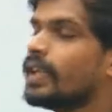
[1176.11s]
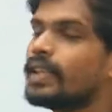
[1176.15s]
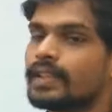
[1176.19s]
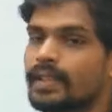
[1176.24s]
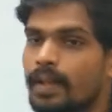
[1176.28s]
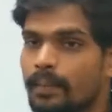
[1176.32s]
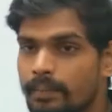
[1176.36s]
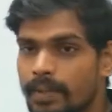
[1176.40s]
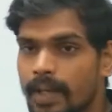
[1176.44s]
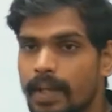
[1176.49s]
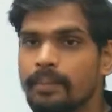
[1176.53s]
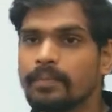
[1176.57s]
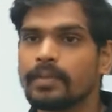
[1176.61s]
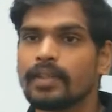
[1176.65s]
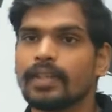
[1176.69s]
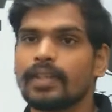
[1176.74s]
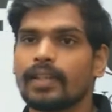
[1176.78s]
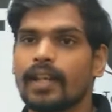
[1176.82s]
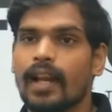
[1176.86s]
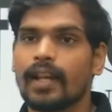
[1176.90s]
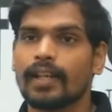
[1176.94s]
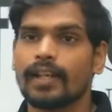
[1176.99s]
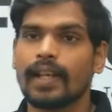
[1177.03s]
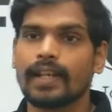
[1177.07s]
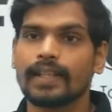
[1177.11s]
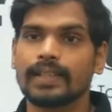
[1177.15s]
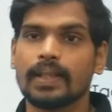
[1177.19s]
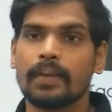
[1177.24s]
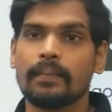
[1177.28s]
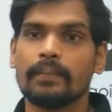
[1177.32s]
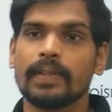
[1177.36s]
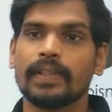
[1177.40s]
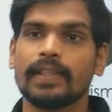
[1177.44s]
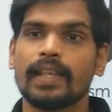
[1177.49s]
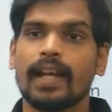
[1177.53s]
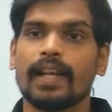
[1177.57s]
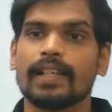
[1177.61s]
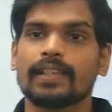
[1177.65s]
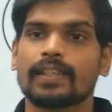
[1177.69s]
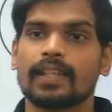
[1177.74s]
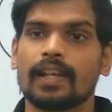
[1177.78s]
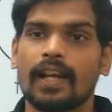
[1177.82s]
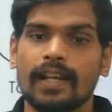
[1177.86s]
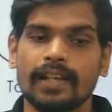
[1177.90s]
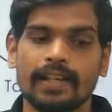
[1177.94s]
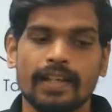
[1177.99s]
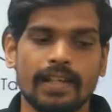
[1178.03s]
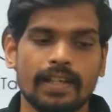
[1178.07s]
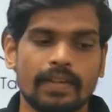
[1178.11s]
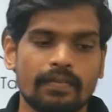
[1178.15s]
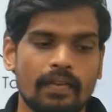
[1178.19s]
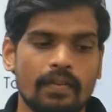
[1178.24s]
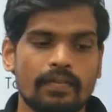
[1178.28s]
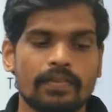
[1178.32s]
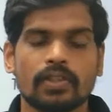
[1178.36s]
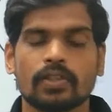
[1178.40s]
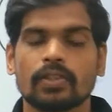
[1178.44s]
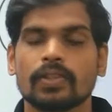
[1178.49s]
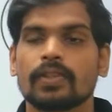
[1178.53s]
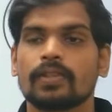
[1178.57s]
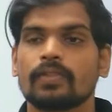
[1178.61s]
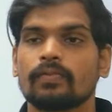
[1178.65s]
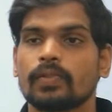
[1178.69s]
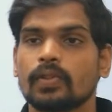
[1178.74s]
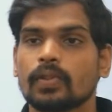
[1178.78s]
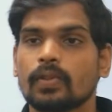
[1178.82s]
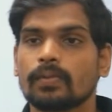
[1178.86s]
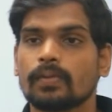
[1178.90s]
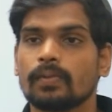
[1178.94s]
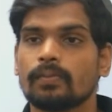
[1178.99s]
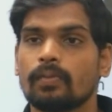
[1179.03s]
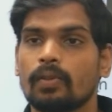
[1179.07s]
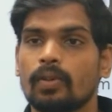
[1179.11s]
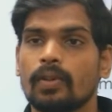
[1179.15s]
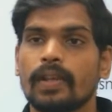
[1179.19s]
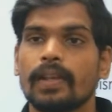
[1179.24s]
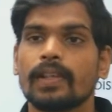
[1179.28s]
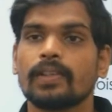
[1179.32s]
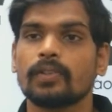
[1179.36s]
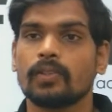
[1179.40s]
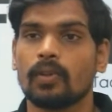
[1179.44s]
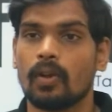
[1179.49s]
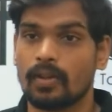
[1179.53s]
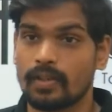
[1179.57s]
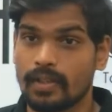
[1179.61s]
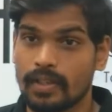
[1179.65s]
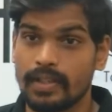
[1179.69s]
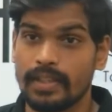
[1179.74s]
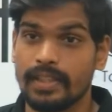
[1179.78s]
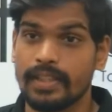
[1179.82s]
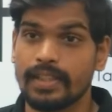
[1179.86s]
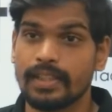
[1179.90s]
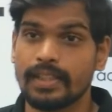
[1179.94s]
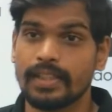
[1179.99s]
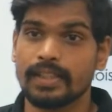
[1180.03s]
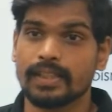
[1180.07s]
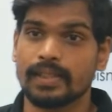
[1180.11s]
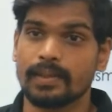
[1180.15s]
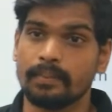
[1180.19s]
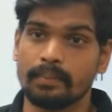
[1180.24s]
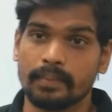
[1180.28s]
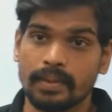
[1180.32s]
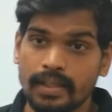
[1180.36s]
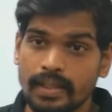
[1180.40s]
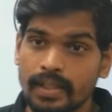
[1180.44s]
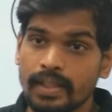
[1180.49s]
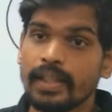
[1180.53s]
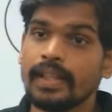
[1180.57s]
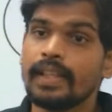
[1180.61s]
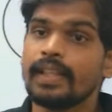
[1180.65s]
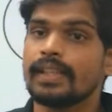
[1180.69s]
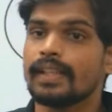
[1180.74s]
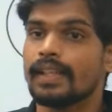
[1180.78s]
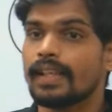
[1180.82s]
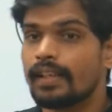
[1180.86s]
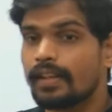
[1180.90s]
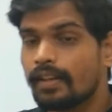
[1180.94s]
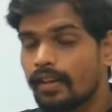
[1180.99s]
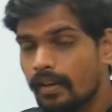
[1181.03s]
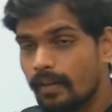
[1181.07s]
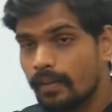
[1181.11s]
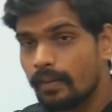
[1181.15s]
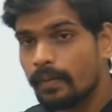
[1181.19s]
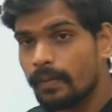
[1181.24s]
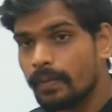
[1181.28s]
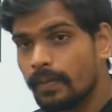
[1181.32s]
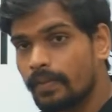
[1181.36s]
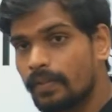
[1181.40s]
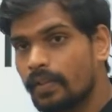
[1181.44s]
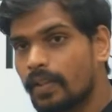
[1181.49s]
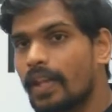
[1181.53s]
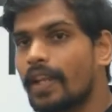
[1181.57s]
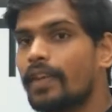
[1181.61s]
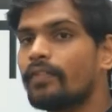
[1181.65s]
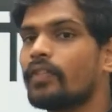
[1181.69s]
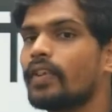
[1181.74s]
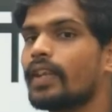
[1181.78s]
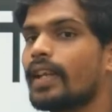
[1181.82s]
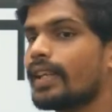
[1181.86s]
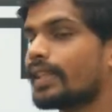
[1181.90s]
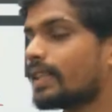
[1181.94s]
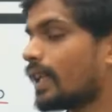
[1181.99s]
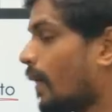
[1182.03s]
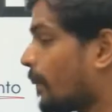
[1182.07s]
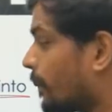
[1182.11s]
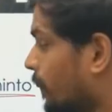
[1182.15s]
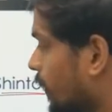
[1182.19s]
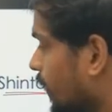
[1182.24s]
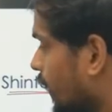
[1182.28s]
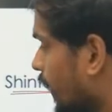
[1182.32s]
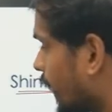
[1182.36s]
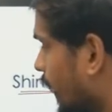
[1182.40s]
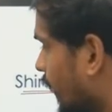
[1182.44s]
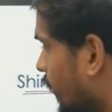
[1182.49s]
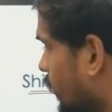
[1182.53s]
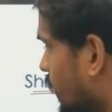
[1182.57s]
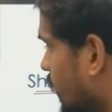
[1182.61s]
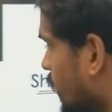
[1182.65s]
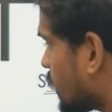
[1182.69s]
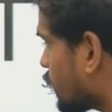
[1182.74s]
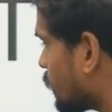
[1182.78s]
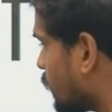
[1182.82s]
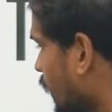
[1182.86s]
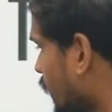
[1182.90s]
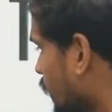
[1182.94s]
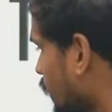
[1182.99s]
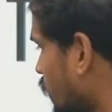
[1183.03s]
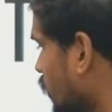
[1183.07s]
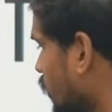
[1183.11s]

Sometimes in NATA exam, when they ask identify which of the following is not a religious symbol, say for example they give this but